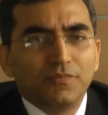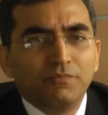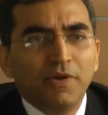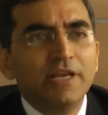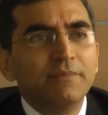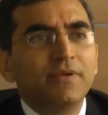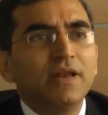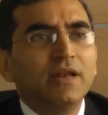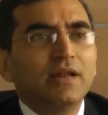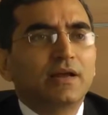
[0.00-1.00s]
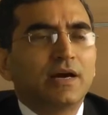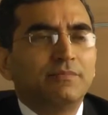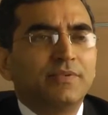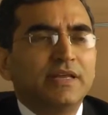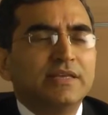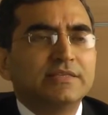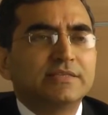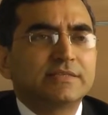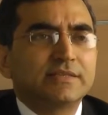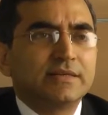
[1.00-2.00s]
multiple
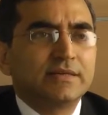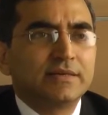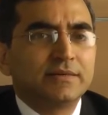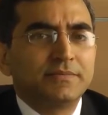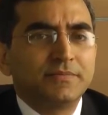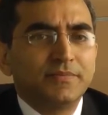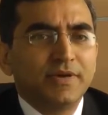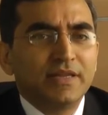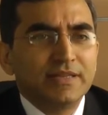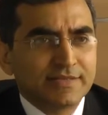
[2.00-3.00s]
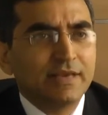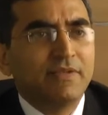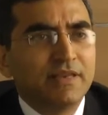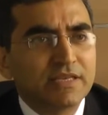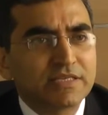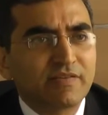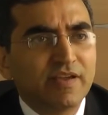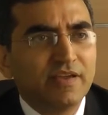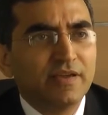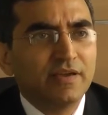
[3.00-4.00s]
companies in the same
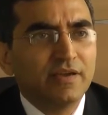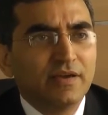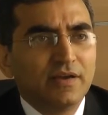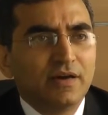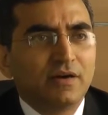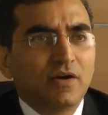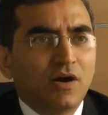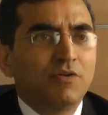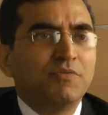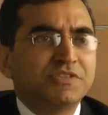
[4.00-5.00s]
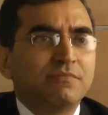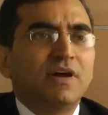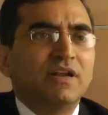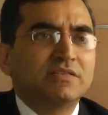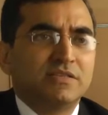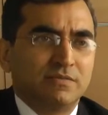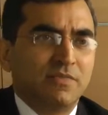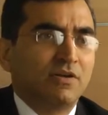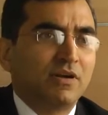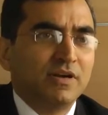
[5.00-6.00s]
industry, out of which some are listed, some
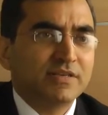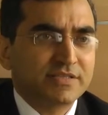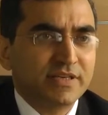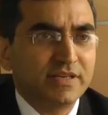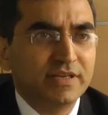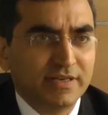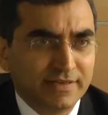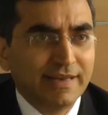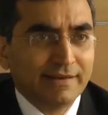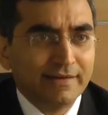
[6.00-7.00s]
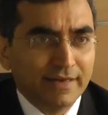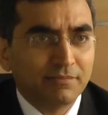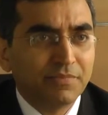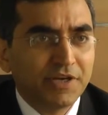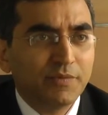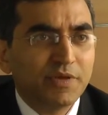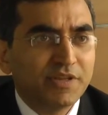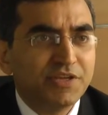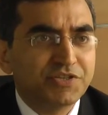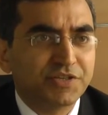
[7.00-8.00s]
are not listed, directly competing
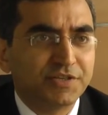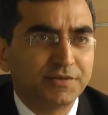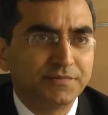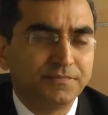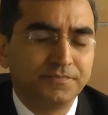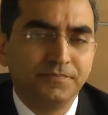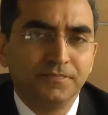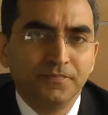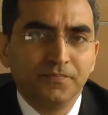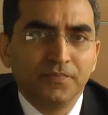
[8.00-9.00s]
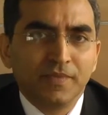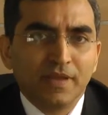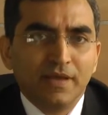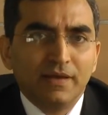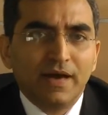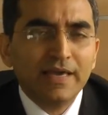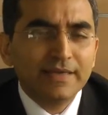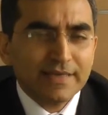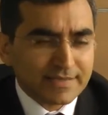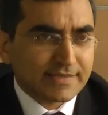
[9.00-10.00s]
with each other. I
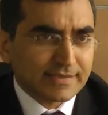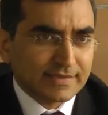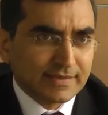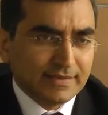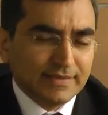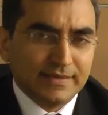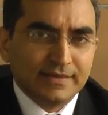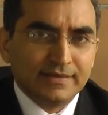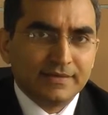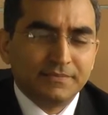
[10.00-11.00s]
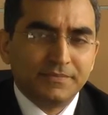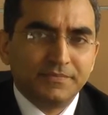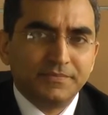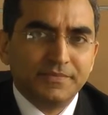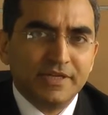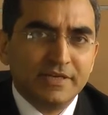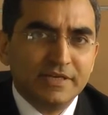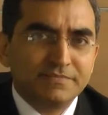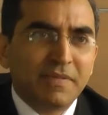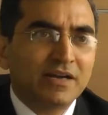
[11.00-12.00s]
guess that
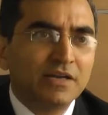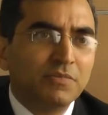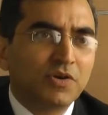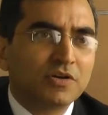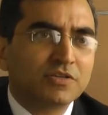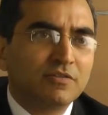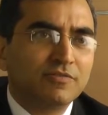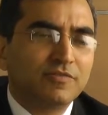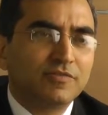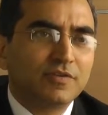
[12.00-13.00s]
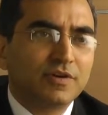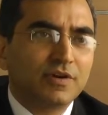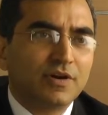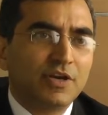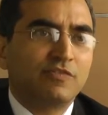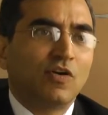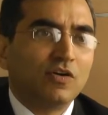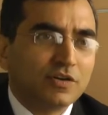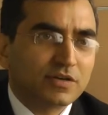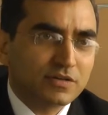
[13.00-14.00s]
is partly because of
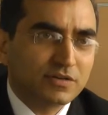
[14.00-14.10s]
default.